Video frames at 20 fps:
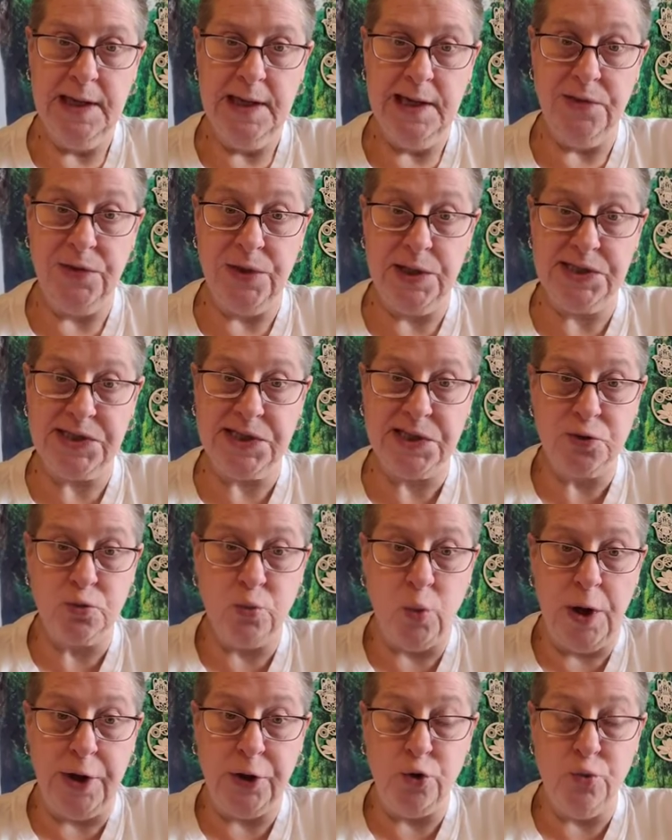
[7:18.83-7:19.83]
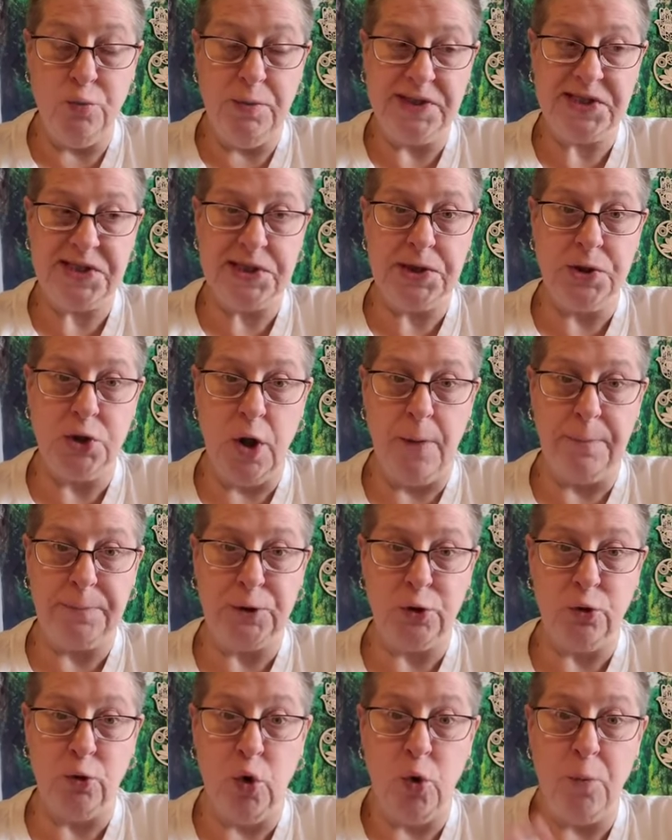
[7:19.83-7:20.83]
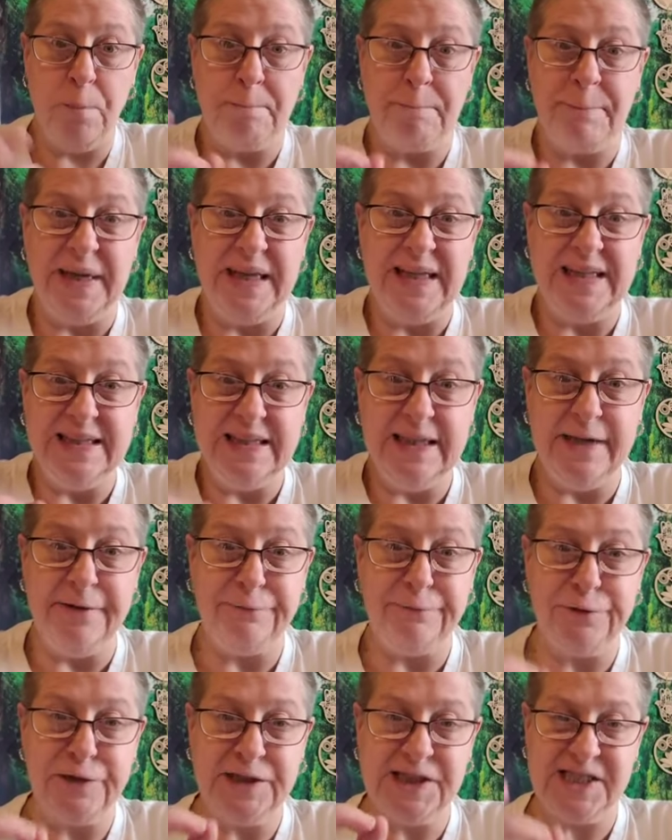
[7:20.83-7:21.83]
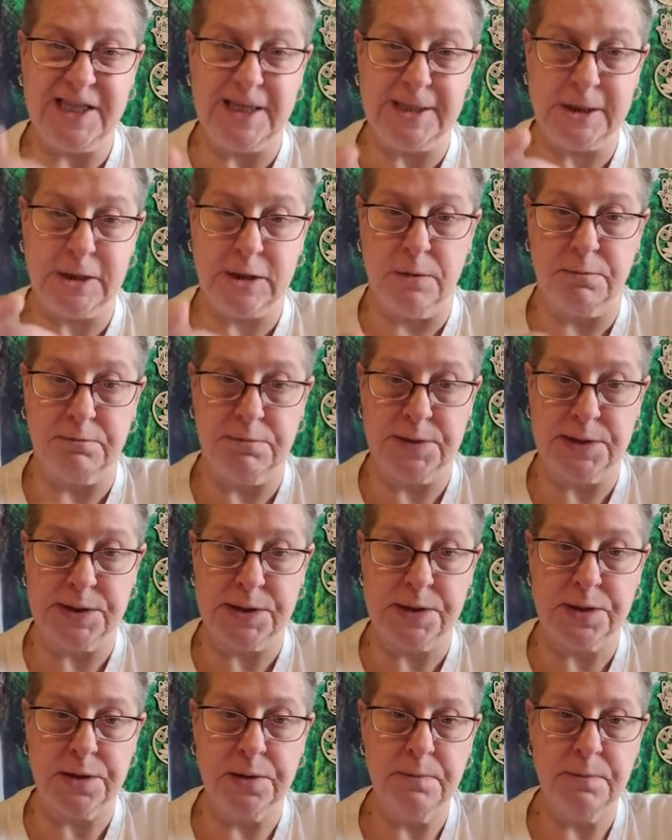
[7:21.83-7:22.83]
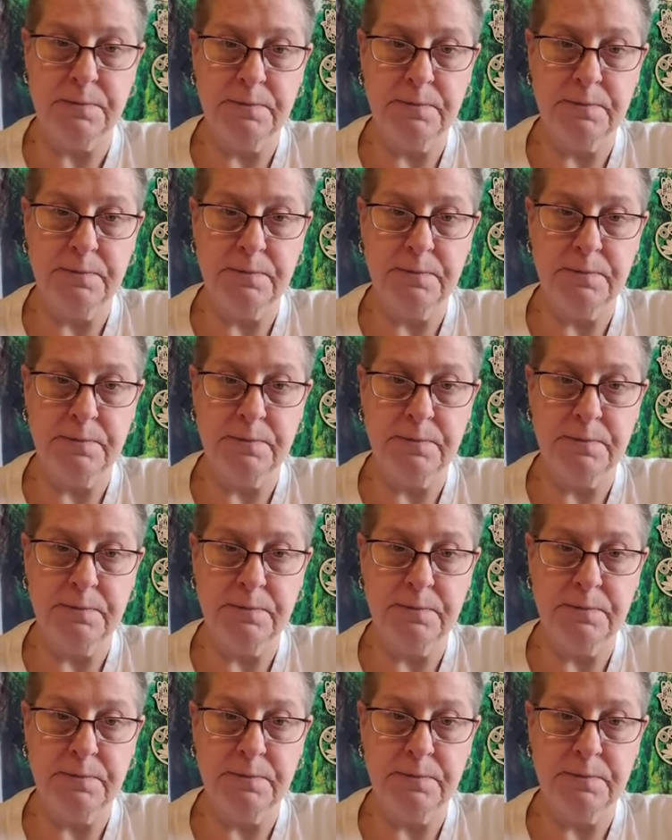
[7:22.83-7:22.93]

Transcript: And this is why you must adopt your own belief systems,